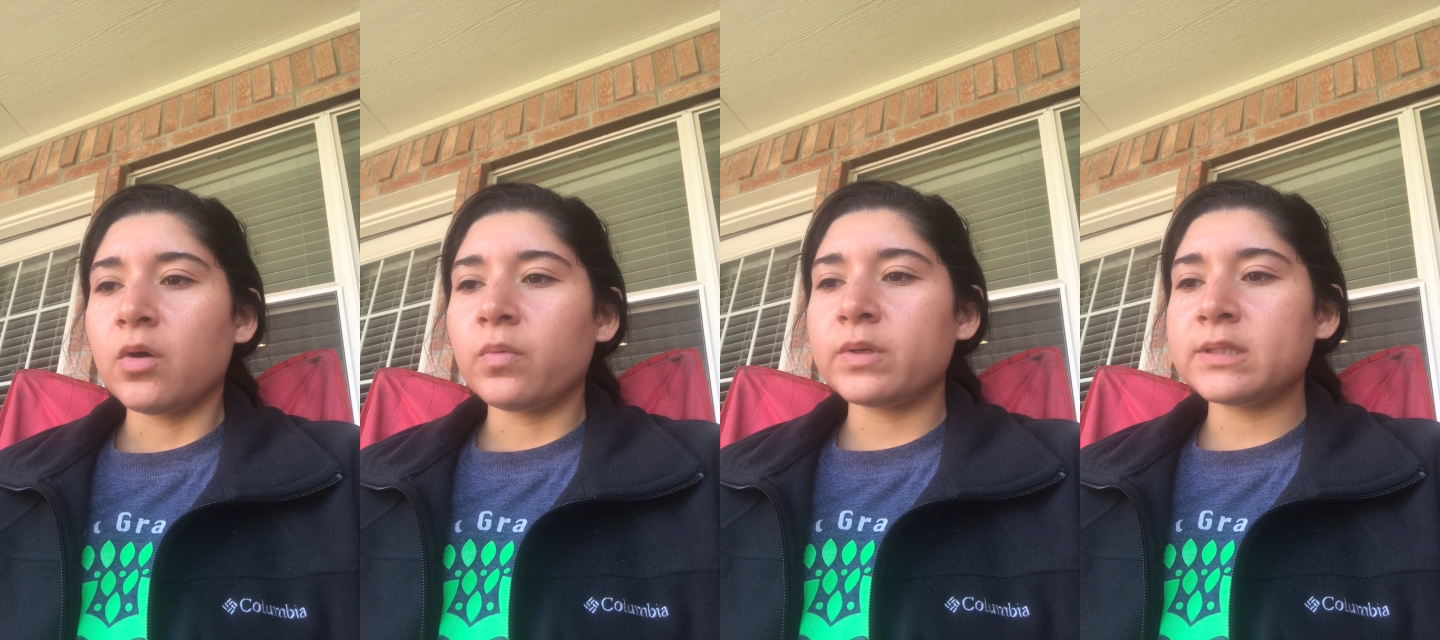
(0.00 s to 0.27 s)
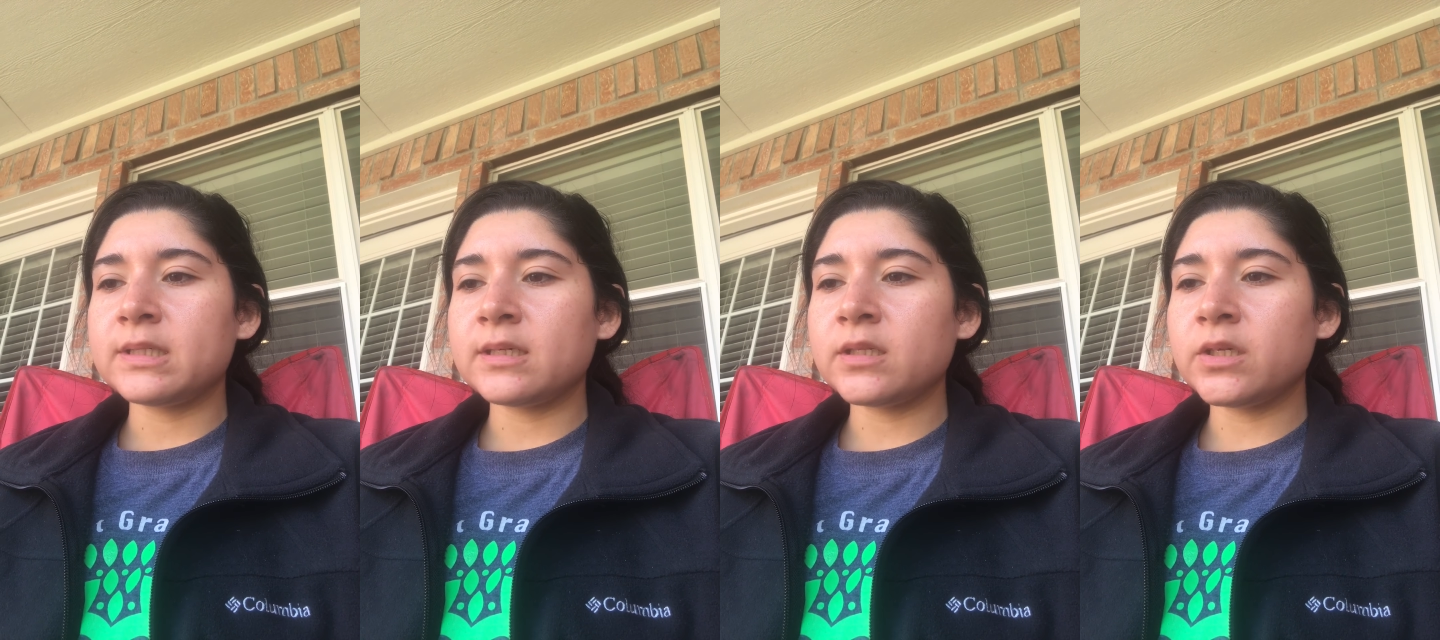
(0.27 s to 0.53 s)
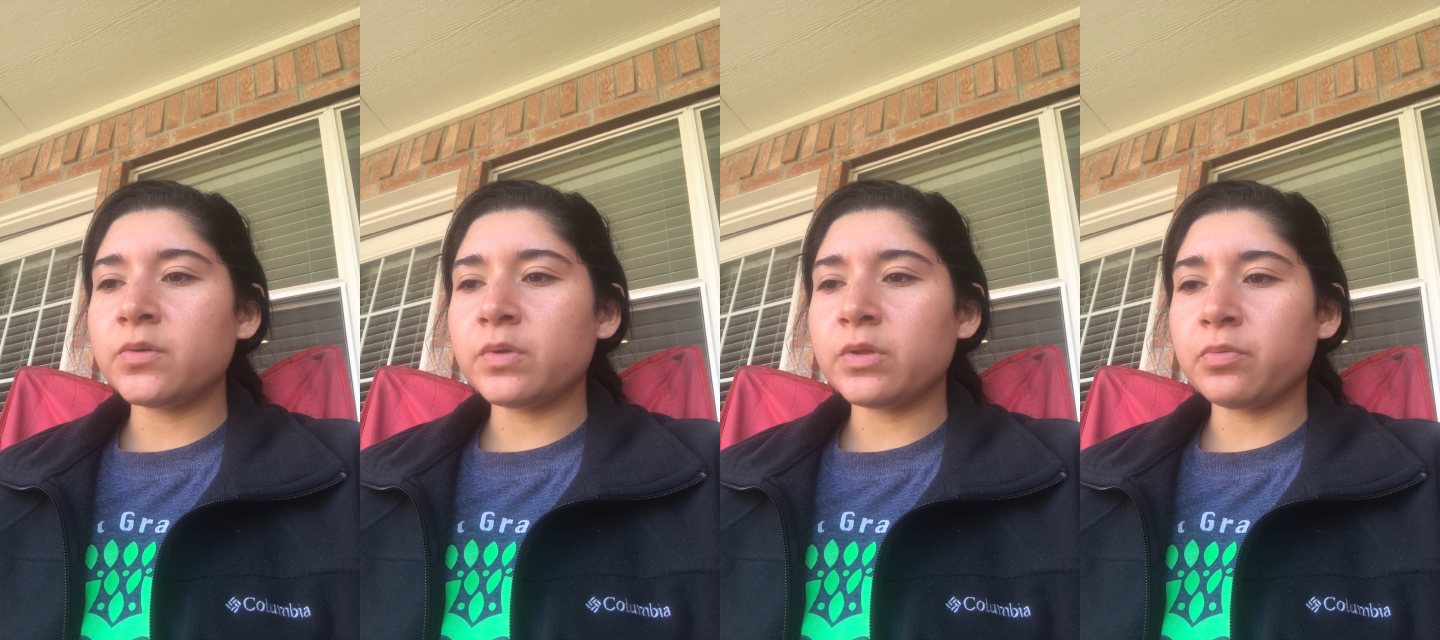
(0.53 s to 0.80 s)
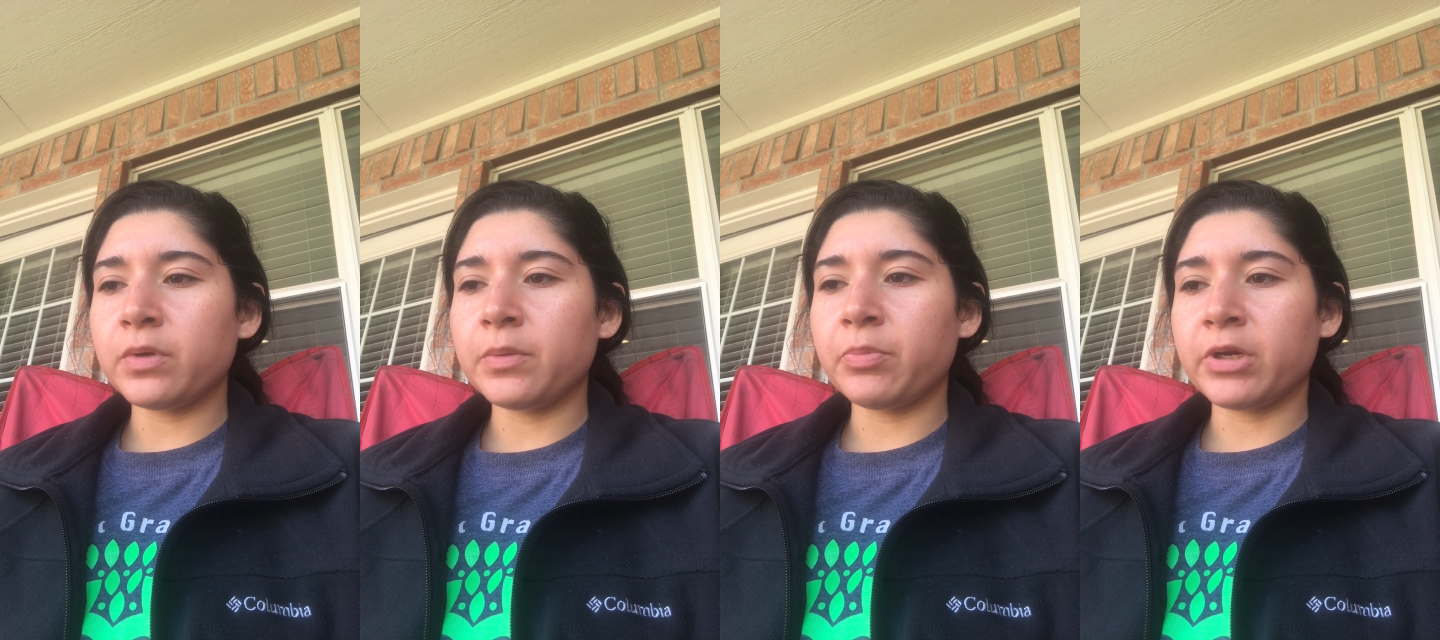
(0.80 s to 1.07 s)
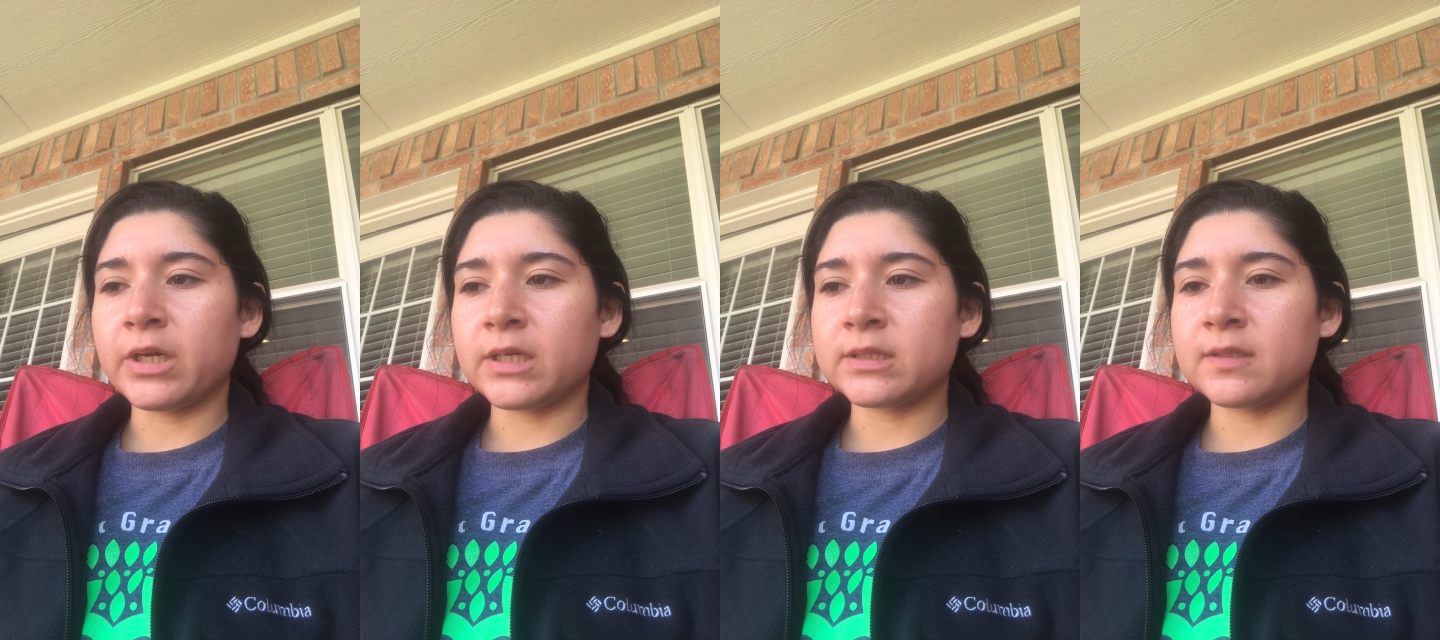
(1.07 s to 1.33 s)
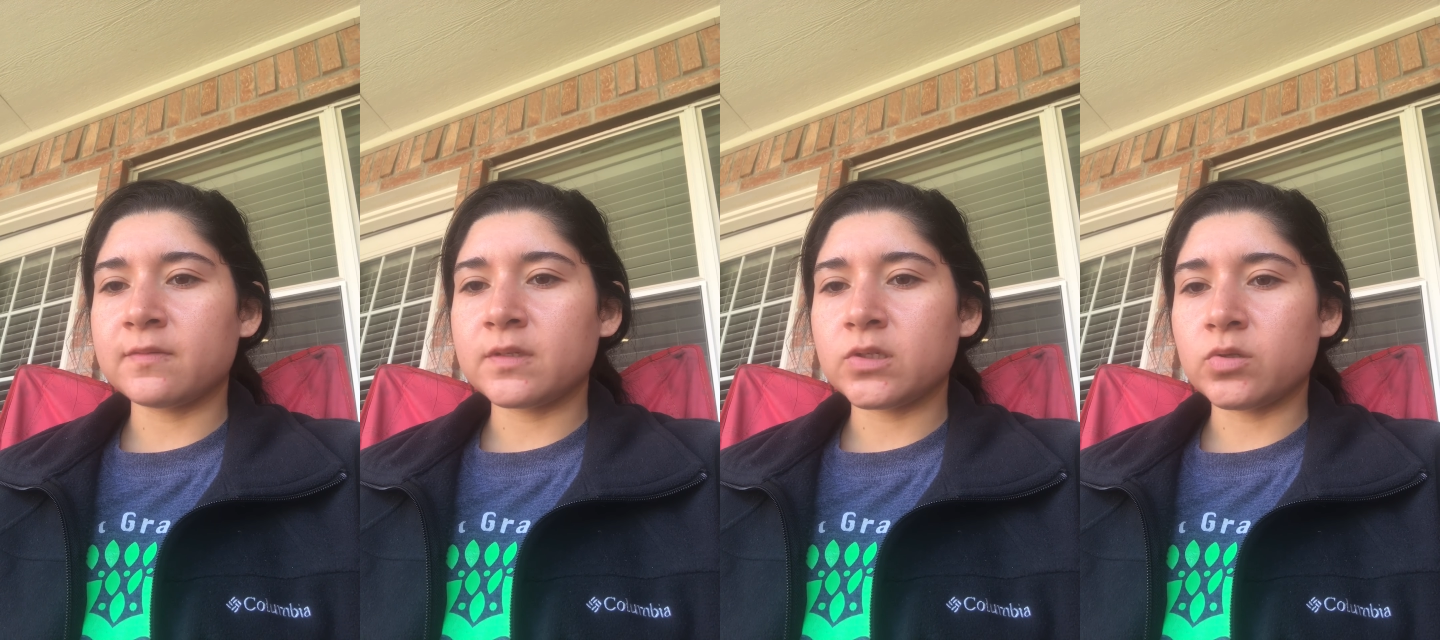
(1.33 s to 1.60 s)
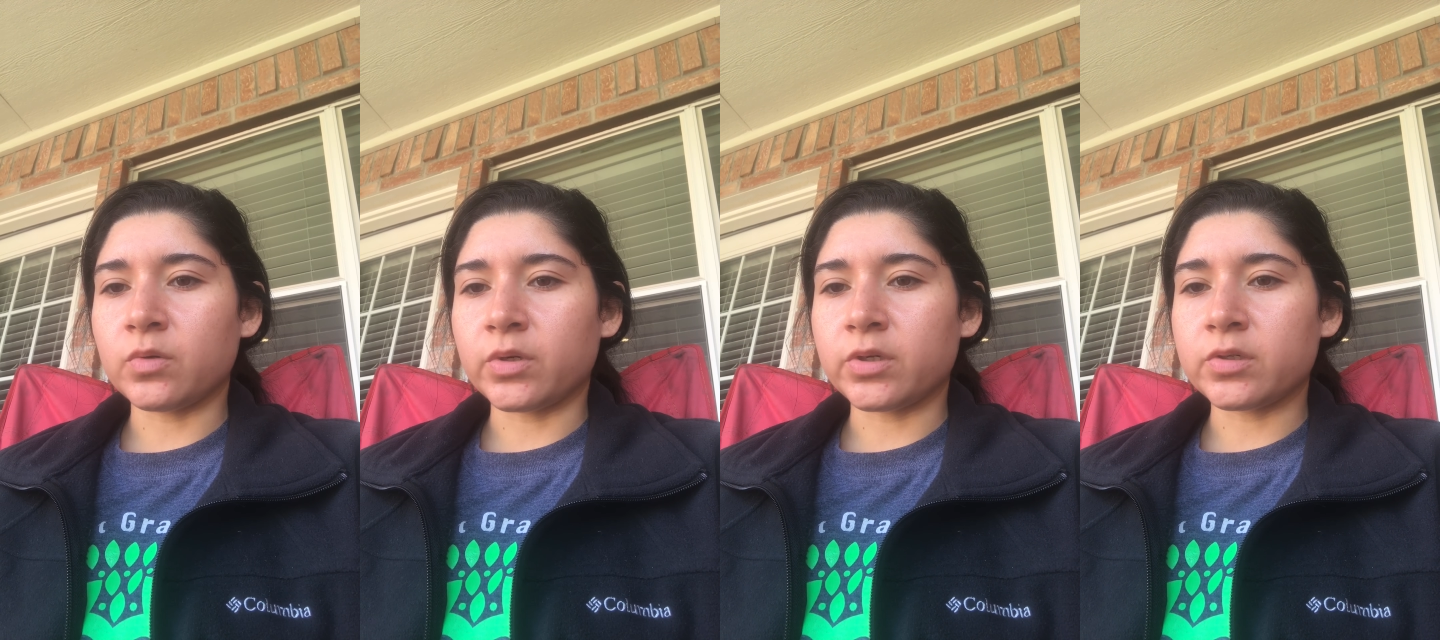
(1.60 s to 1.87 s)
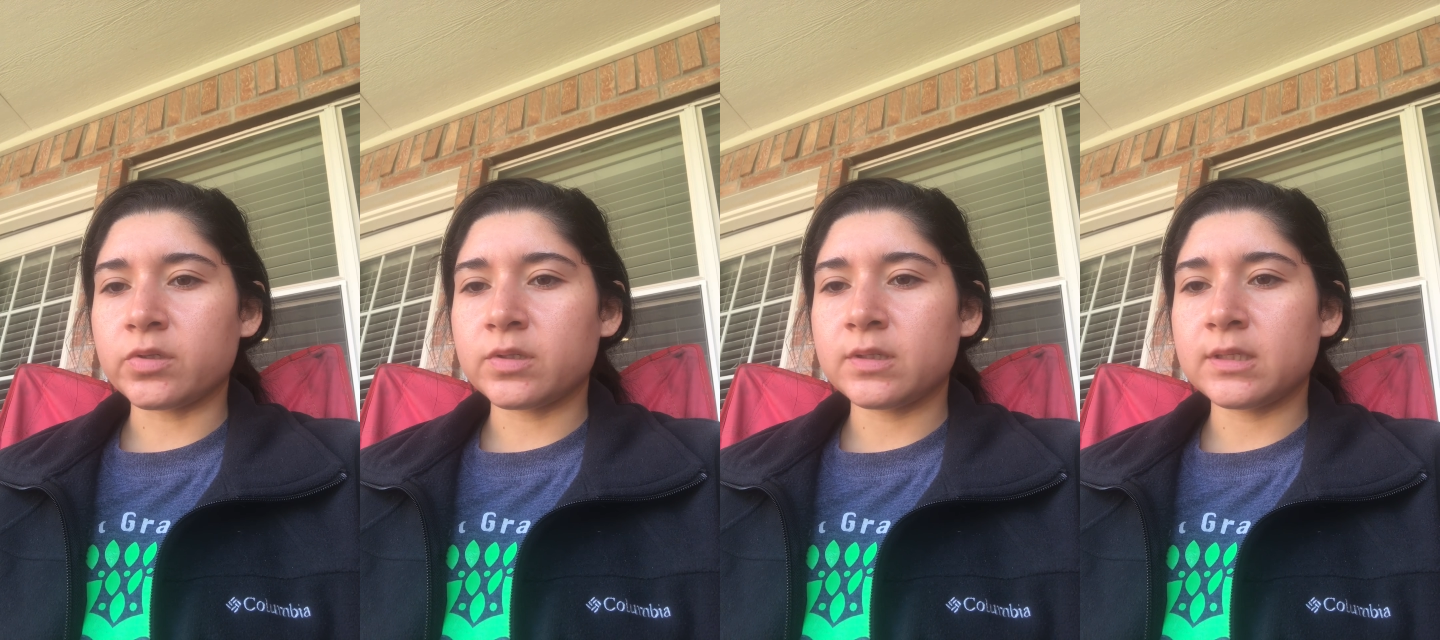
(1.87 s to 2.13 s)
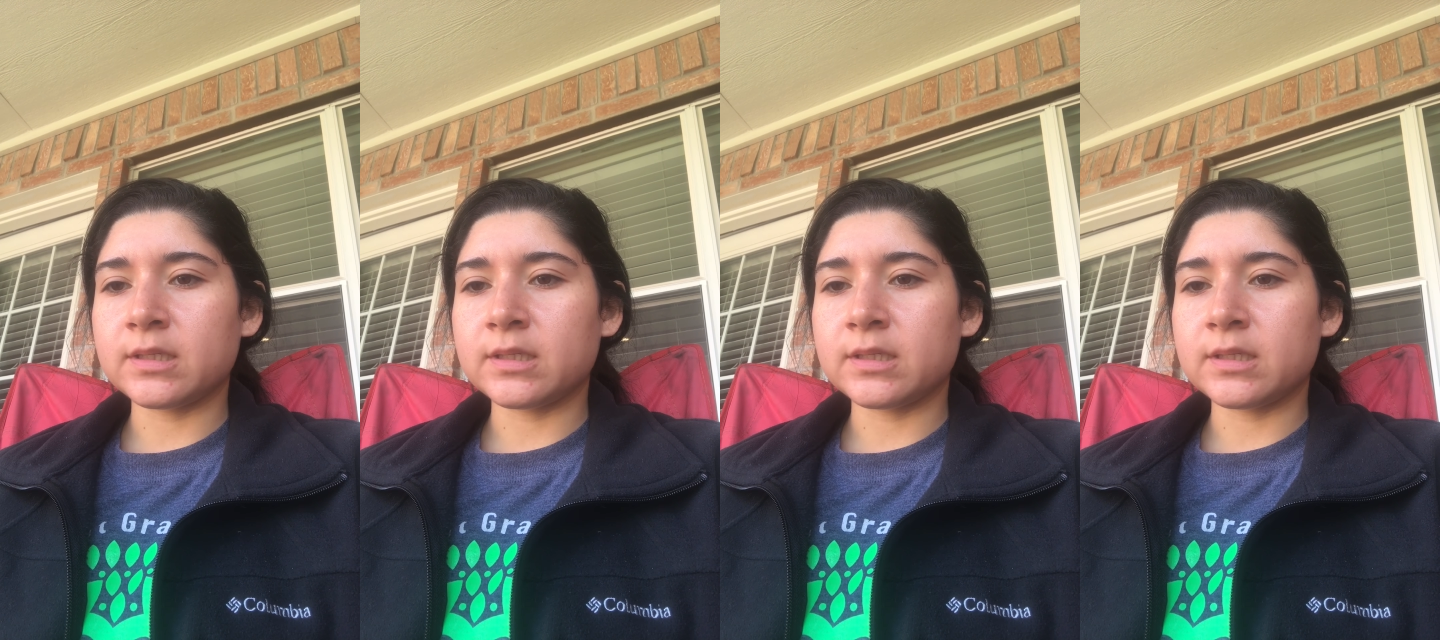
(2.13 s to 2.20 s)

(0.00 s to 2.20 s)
When dealing with reproductive disorders,